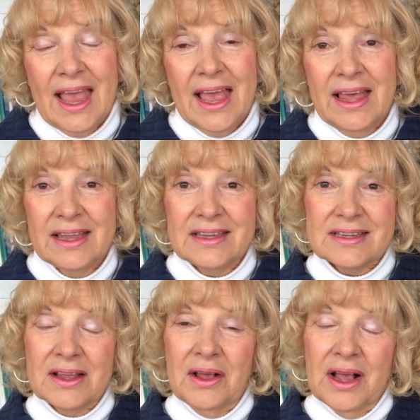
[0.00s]

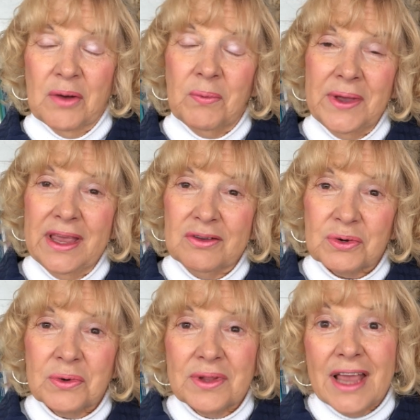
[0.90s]
And we
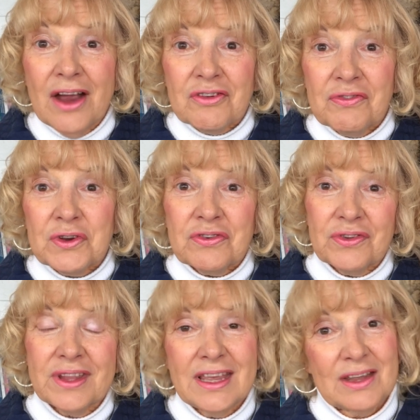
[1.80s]
truly are
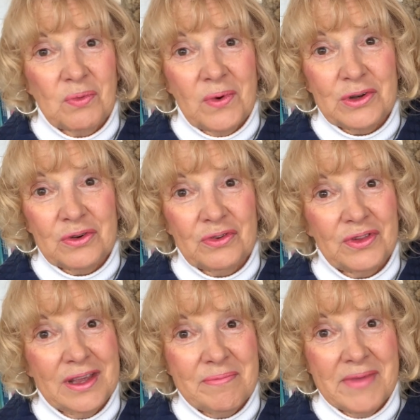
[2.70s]
fearfully and
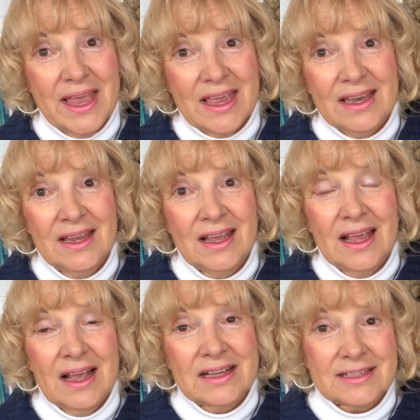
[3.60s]
wonderfully made.
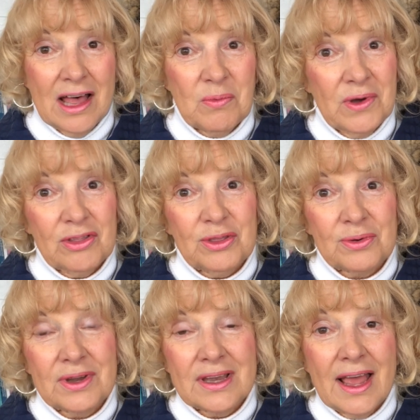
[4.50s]
Psalm
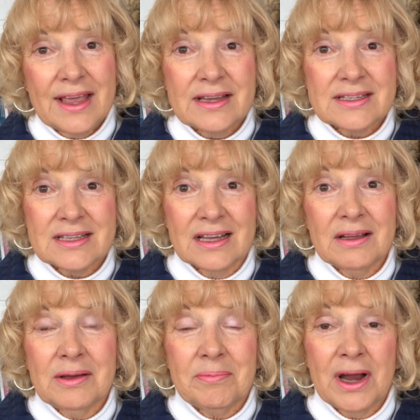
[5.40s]
139 is a
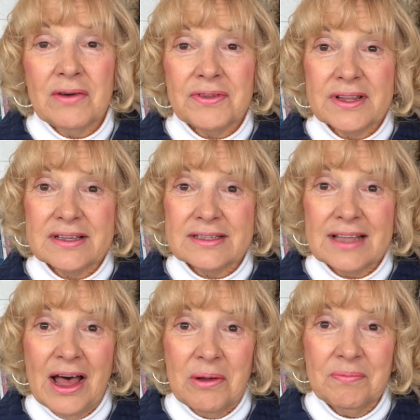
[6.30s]
marvelous
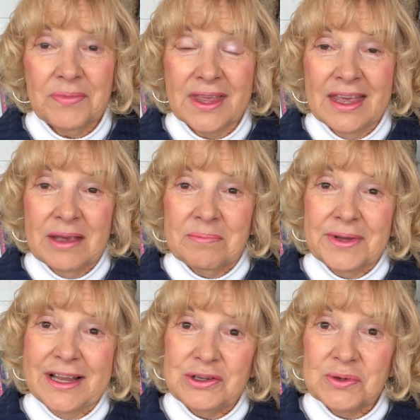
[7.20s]
psalm,
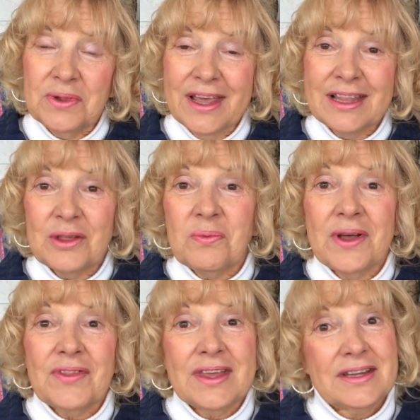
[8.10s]
but I do like the
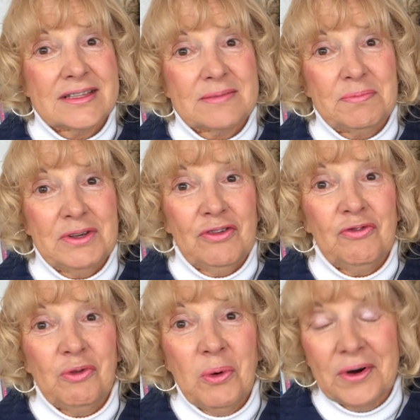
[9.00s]
one that is
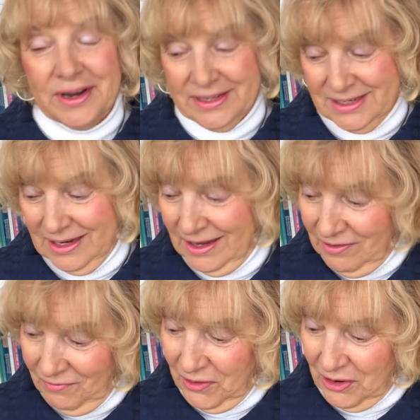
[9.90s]
before it
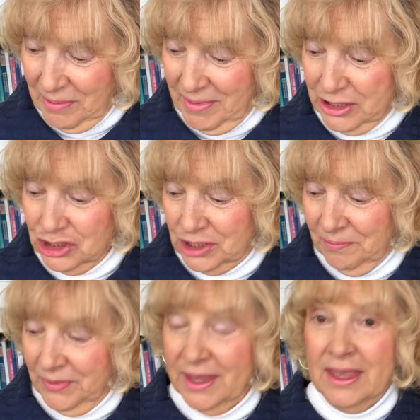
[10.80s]
very much,
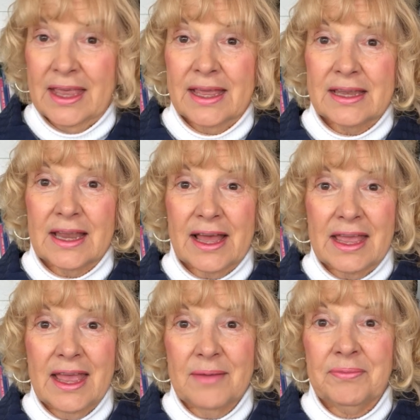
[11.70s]
and
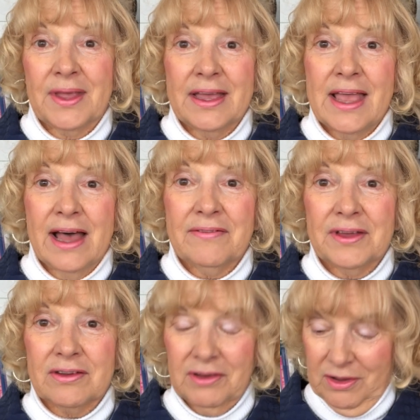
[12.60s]
I have
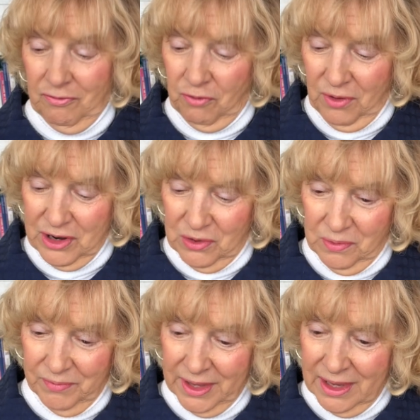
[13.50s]
it for you,